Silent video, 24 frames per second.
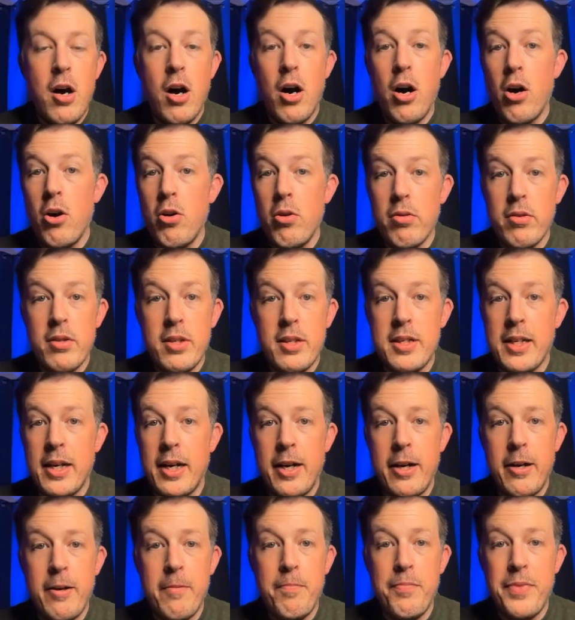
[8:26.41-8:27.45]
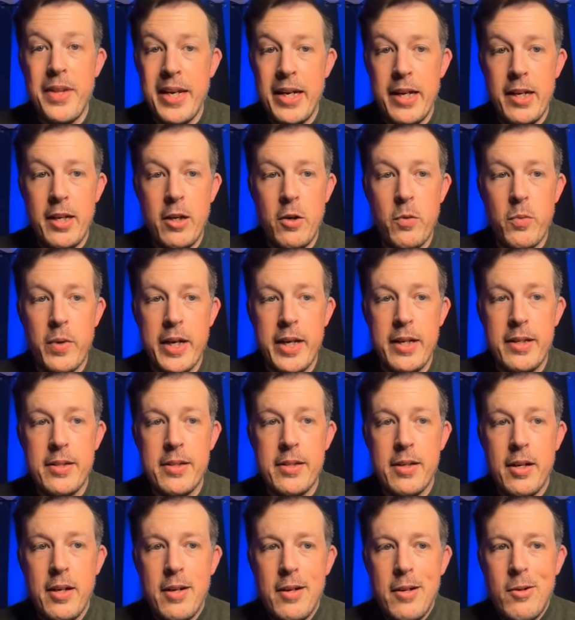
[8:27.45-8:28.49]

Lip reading: all the time anyways.